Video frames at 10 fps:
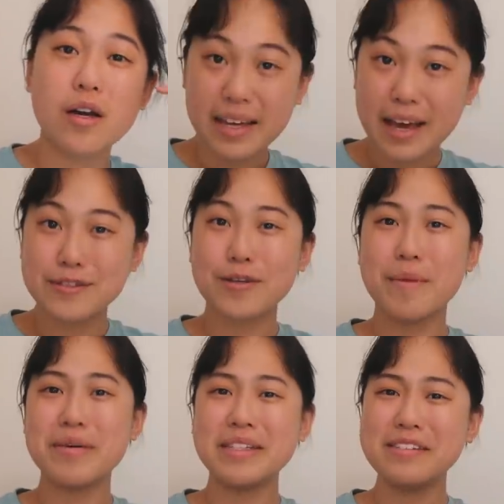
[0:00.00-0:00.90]
yeah so
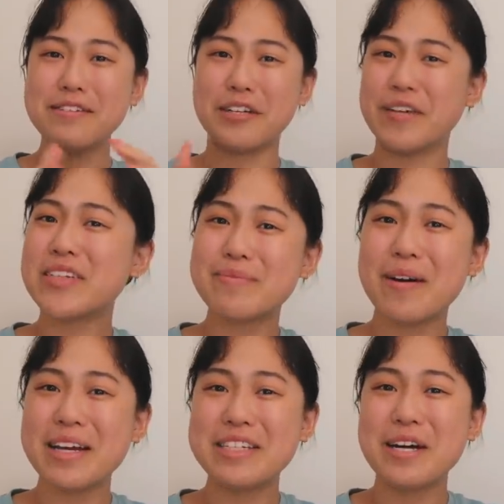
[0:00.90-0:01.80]
I'm a little nervous
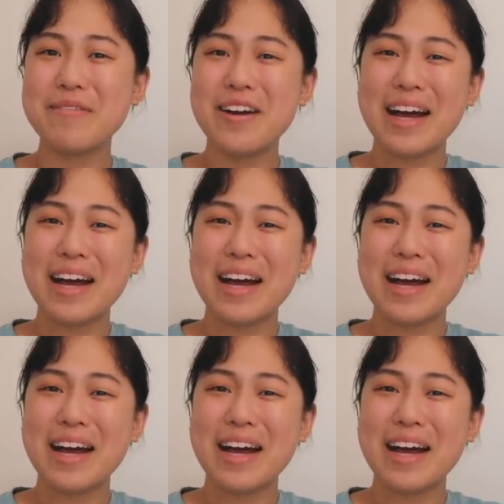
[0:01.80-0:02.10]
about Inktober